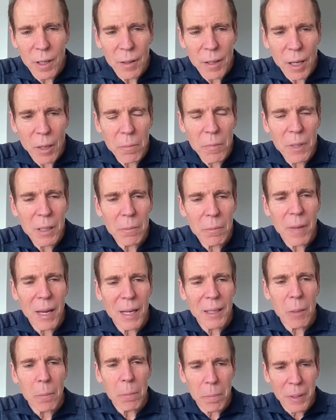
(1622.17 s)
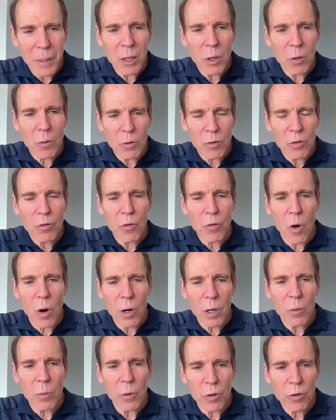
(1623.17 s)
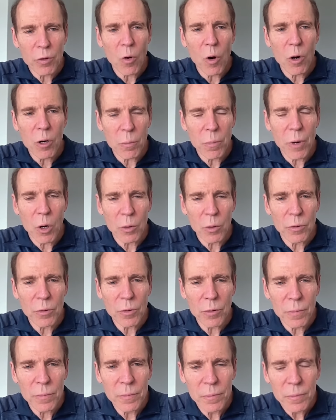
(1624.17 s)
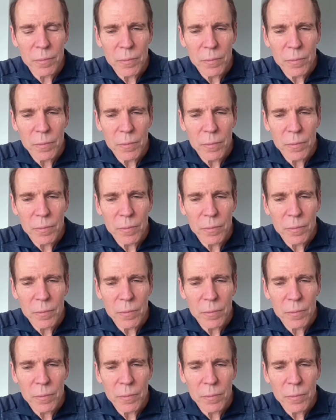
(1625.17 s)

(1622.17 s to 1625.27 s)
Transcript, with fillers: That meat made them bigger and stronger with stronger bones.